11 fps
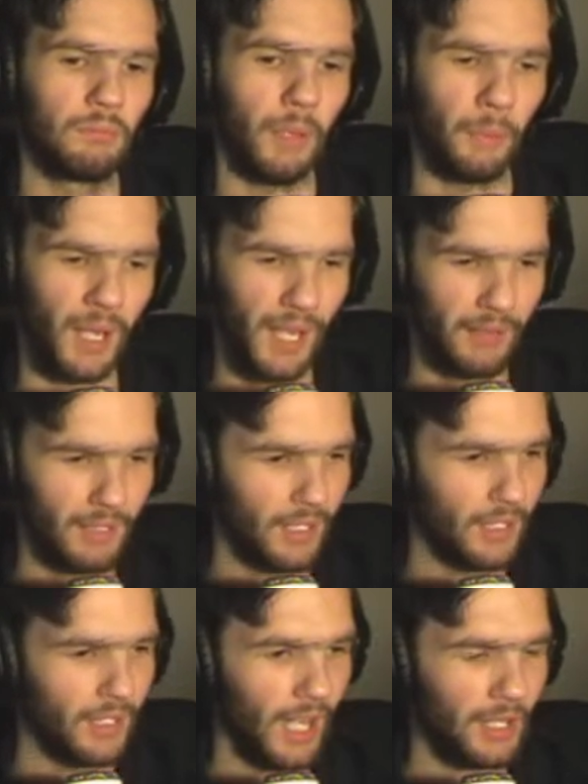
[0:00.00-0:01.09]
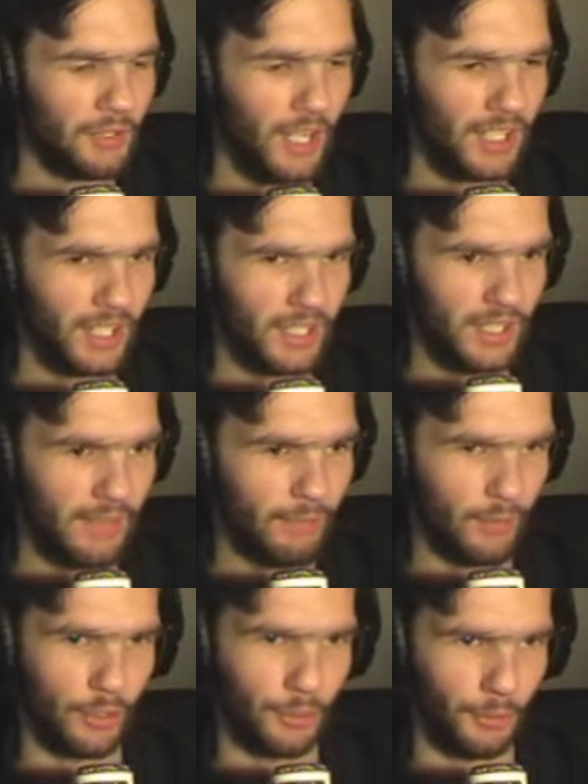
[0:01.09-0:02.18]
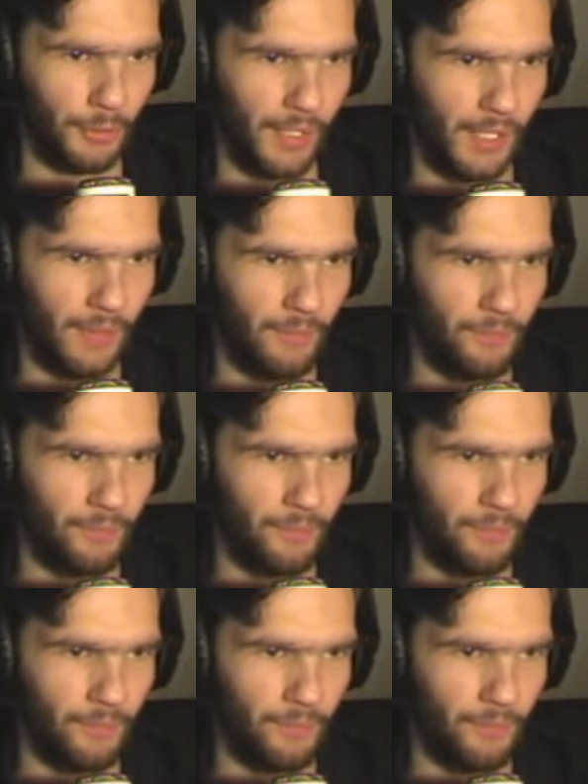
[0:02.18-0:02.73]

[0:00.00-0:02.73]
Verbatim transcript: Wait, where? How do you access the inventory?